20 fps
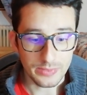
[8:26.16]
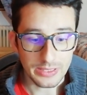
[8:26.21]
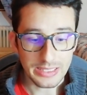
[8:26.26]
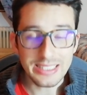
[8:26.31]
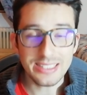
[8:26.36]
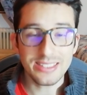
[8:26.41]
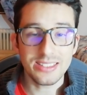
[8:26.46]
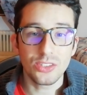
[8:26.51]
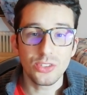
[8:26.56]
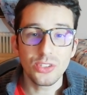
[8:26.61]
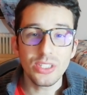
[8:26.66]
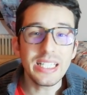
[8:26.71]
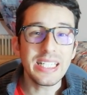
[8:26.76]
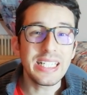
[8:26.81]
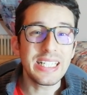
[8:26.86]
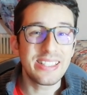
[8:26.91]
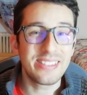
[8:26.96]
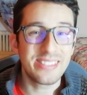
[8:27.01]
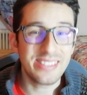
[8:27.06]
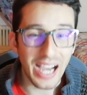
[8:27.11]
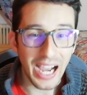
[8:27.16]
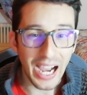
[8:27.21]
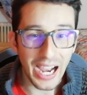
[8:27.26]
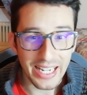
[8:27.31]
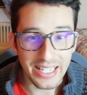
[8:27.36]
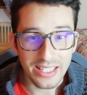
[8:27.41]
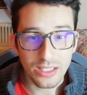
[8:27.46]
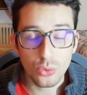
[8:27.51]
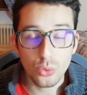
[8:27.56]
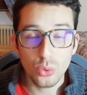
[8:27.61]
is really
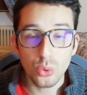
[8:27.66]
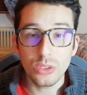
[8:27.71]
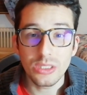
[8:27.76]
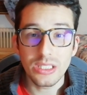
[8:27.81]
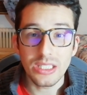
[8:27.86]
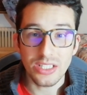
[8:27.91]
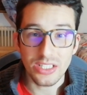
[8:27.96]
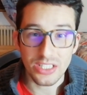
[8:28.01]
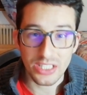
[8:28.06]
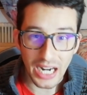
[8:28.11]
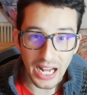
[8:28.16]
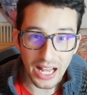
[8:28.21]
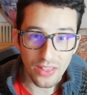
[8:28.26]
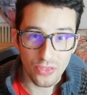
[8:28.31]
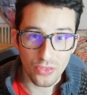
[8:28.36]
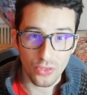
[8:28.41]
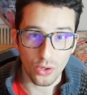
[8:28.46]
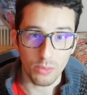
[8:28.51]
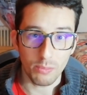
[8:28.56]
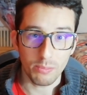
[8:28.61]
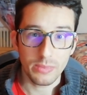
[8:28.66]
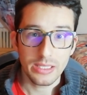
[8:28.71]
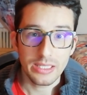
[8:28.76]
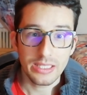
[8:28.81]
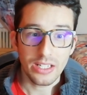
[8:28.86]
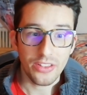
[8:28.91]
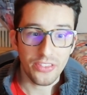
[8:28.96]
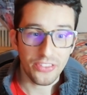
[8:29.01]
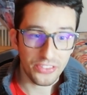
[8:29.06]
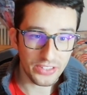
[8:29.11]
tied to the random
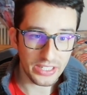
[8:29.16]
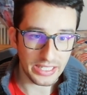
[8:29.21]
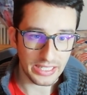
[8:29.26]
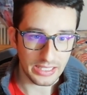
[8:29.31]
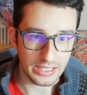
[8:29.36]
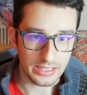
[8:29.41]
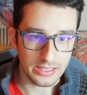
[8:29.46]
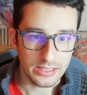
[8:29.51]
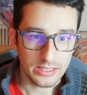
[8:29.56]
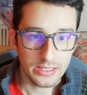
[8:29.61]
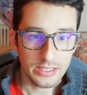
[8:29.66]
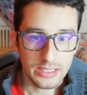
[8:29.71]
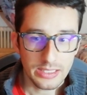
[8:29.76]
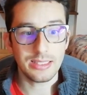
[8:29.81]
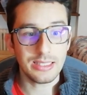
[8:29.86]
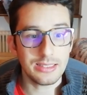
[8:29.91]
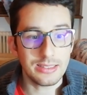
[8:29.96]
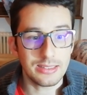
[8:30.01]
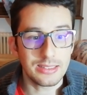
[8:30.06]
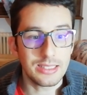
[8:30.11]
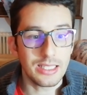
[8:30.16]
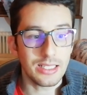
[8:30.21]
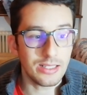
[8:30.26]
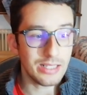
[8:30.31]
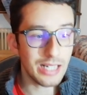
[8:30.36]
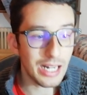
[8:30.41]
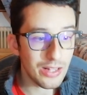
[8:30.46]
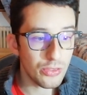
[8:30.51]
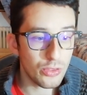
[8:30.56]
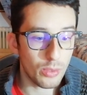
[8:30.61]
thing. It is the
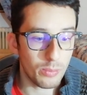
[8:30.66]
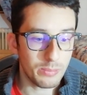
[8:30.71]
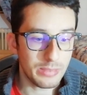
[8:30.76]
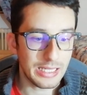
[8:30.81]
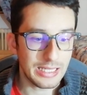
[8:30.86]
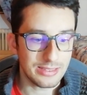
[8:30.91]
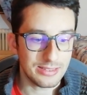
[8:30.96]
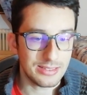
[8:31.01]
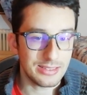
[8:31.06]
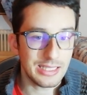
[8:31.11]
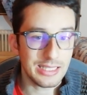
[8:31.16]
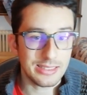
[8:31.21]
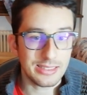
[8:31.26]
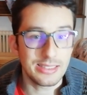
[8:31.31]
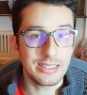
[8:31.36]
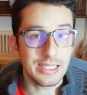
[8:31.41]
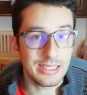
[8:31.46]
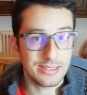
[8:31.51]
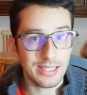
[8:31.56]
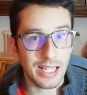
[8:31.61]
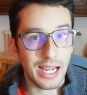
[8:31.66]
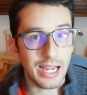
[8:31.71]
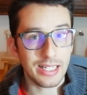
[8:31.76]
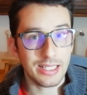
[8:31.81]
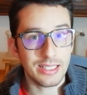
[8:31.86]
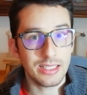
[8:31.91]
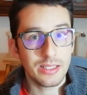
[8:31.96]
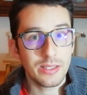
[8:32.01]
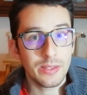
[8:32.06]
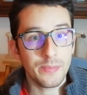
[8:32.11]
randomness that
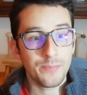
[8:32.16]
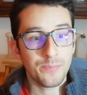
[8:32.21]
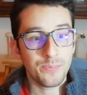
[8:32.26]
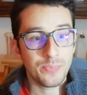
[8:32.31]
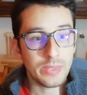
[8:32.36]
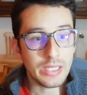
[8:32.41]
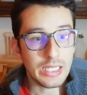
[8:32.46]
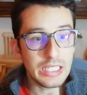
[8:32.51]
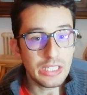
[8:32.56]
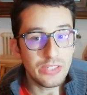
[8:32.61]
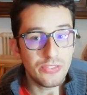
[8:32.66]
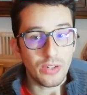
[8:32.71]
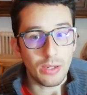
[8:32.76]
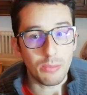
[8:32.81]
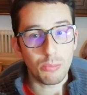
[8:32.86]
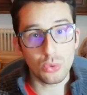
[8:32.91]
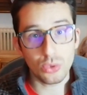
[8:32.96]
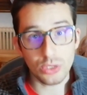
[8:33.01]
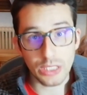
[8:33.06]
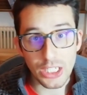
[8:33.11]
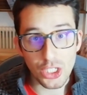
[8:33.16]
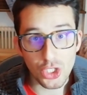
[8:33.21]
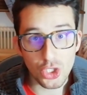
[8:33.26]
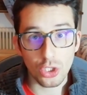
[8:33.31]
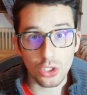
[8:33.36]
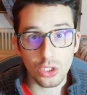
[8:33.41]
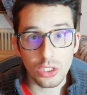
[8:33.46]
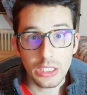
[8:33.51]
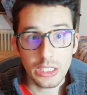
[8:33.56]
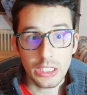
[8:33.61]
decides if a
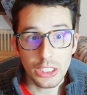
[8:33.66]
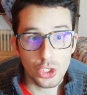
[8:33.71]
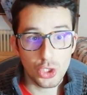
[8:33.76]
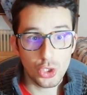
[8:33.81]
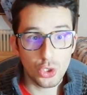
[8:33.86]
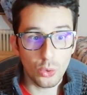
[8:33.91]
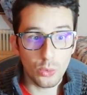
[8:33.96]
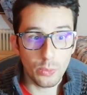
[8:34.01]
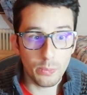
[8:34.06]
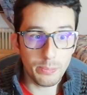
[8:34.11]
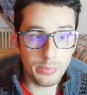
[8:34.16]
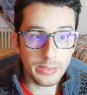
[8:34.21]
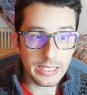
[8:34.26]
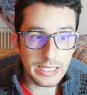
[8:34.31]
mutation should